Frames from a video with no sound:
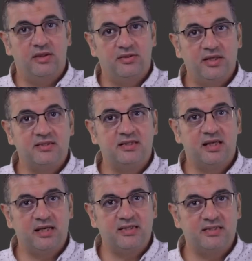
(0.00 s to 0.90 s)
This
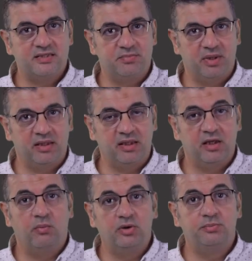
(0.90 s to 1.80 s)
excess money
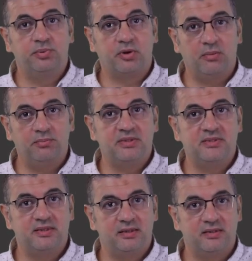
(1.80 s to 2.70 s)
would prompt
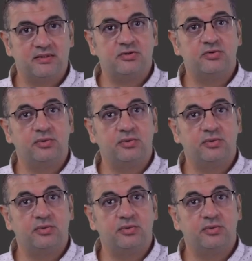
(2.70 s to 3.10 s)
sellers